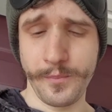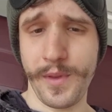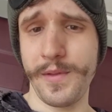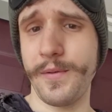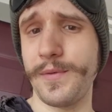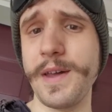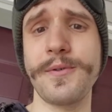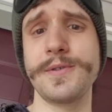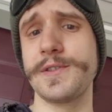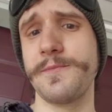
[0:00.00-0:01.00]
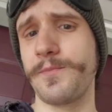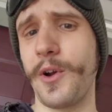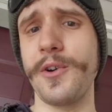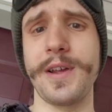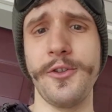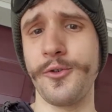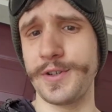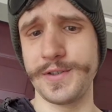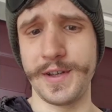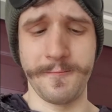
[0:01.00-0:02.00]
The flavors are
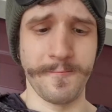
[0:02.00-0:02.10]
interesting.